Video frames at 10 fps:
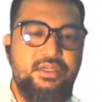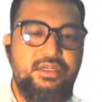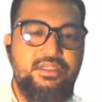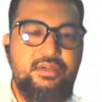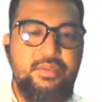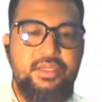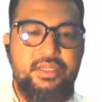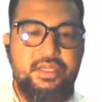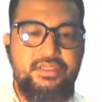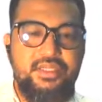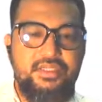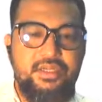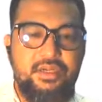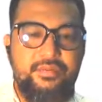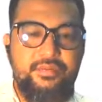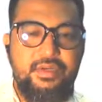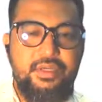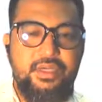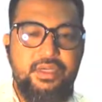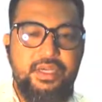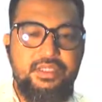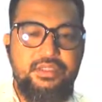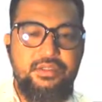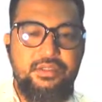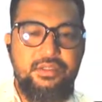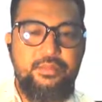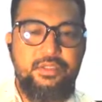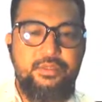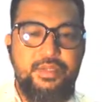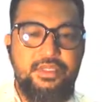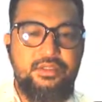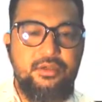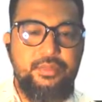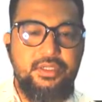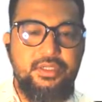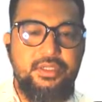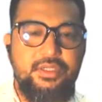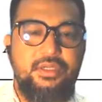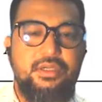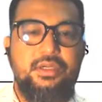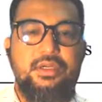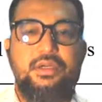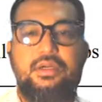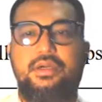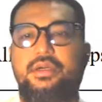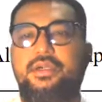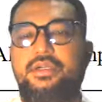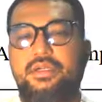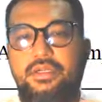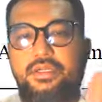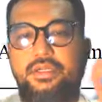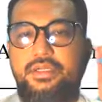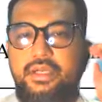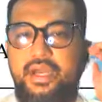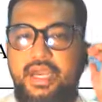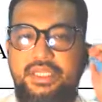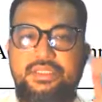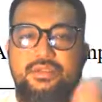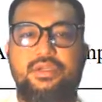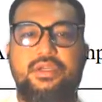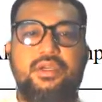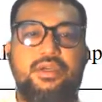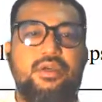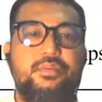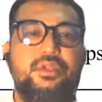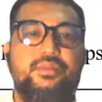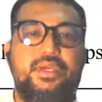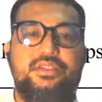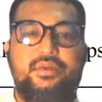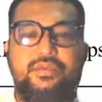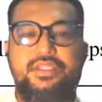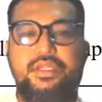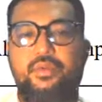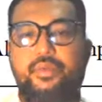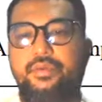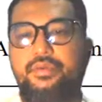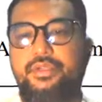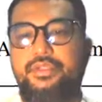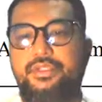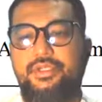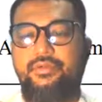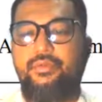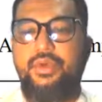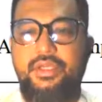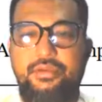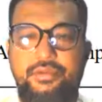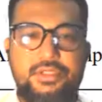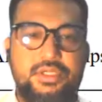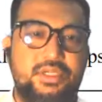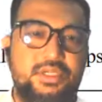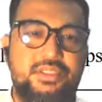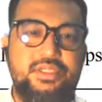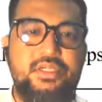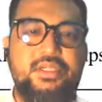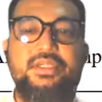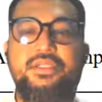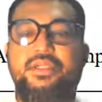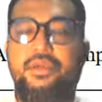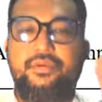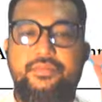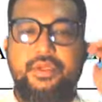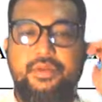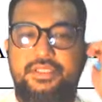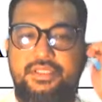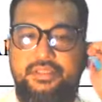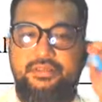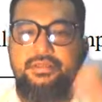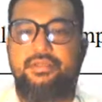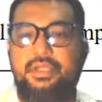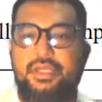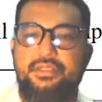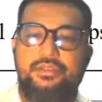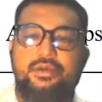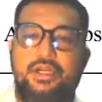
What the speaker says: determining and size of SWPS component. The SWPS comparison we use a second configuration. Yeah? So